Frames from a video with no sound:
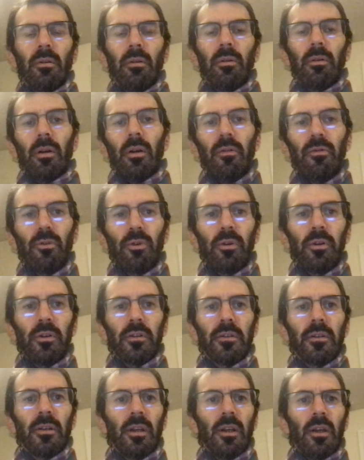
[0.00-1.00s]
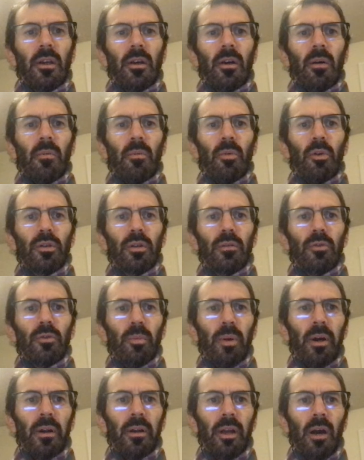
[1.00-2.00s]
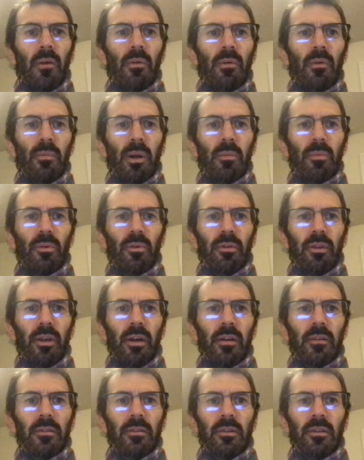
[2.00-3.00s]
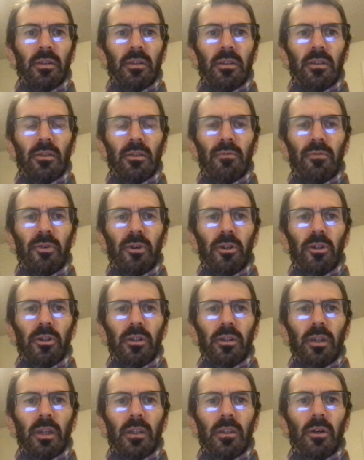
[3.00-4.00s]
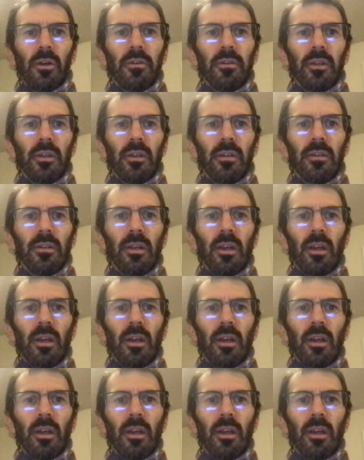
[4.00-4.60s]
Of course, most of you by now remember that this is the function that does this.